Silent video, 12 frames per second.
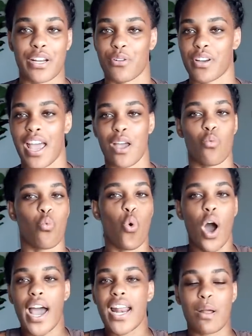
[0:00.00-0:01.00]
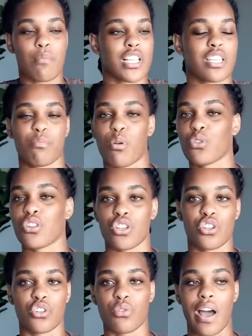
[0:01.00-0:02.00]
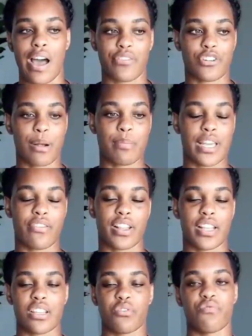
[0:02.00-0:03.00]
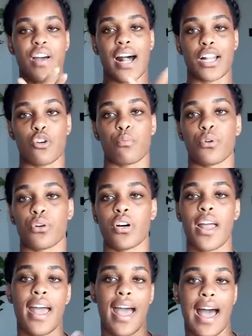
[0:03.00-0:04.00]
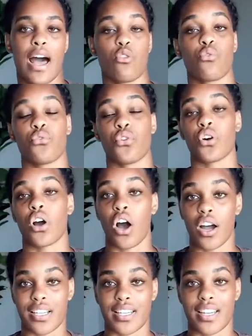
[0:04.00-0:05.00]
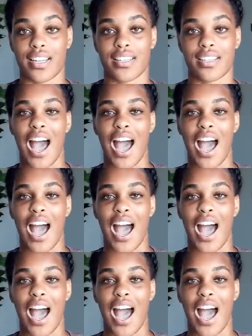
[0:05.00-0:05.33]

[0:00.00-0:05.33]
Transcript: Okay, what am I supposed to do after I'm giving this valuable, helpful content?